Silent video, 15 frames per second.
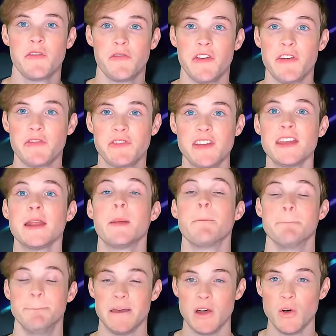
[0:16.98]

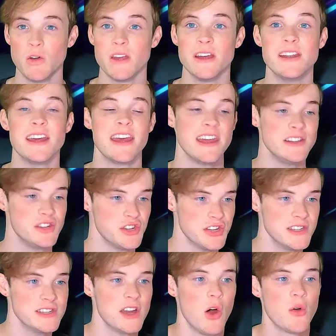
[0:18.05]
15 billion
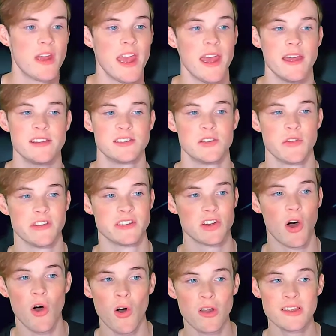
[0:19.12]
inches. Okay, so the
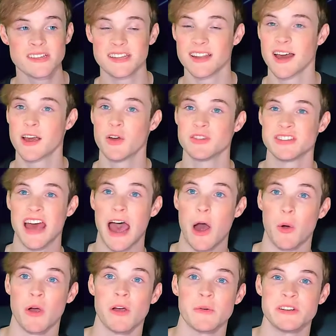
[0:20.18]
tallest Lego
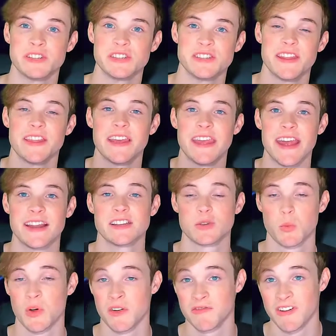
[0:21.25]
tower, which is in the Guinness
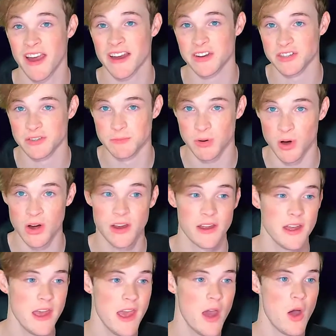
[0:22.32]
World Records book,
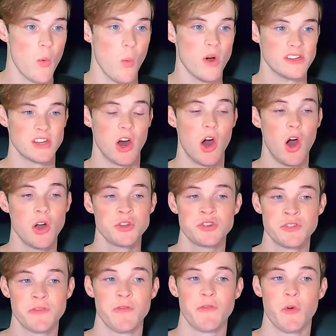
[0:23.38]
was
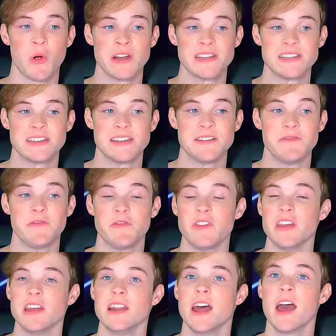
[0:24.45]
114
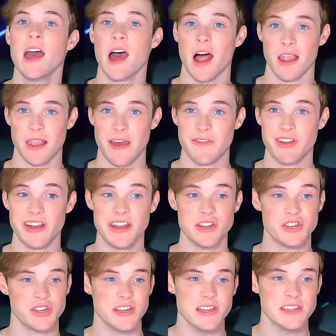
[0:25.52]
feet 11
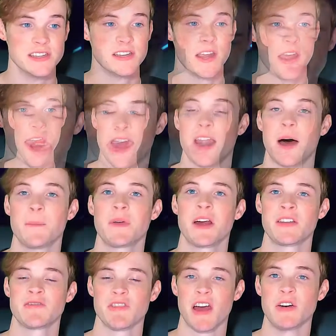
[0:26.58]
inches, and I'm
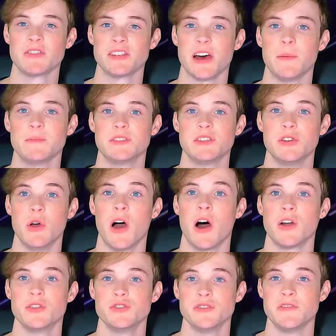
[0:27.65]
gonna round up to
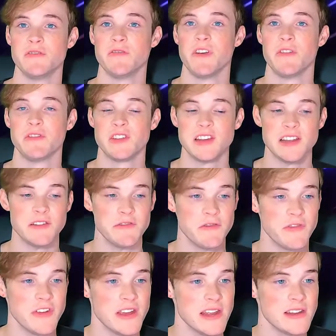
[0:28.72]
115
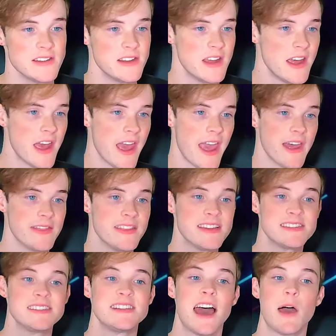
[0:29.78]
feet. And
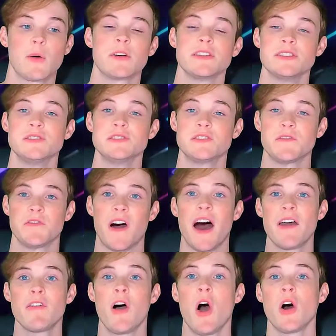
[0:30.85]
this tower used
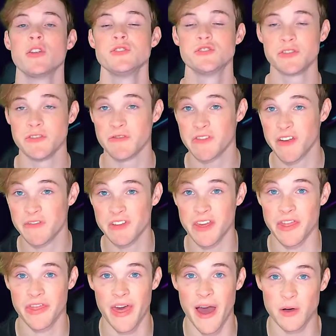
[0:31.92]

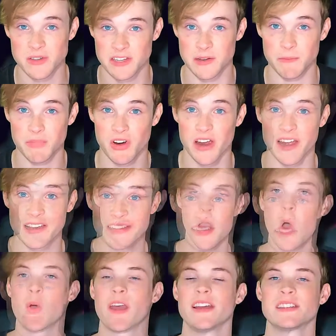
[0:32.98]
550,000 bricks.
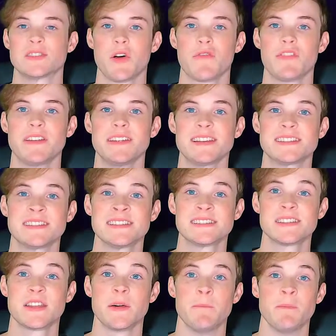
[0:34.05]
Okay, so if the distance
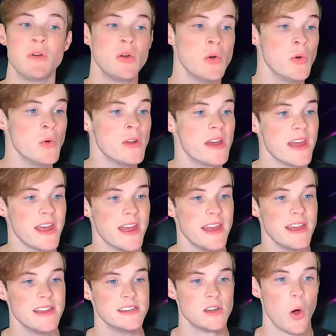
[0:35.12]
to the moon
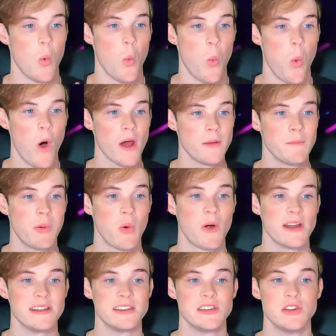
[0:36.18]
is
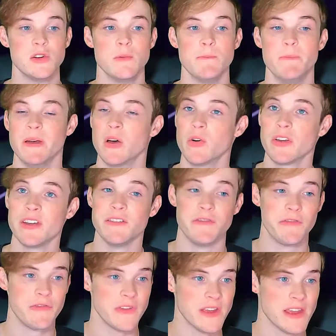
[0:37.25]
1.2 billion
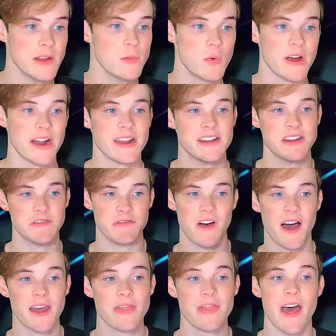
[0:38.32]
feet, we're gonna
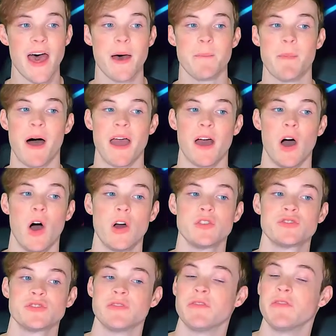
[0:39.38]
divide that by
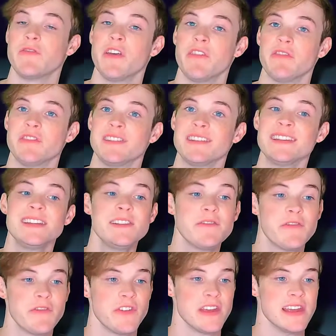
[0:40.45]
115
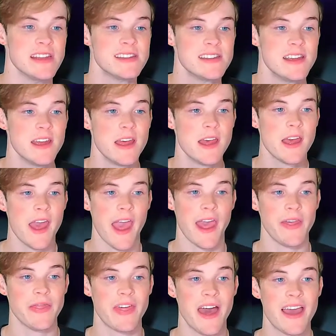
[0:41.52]
feet,
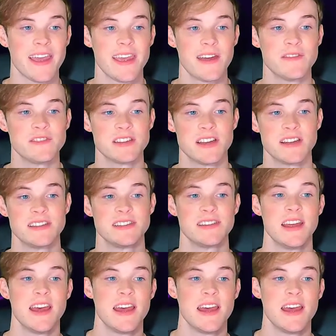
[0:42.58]
and that gives us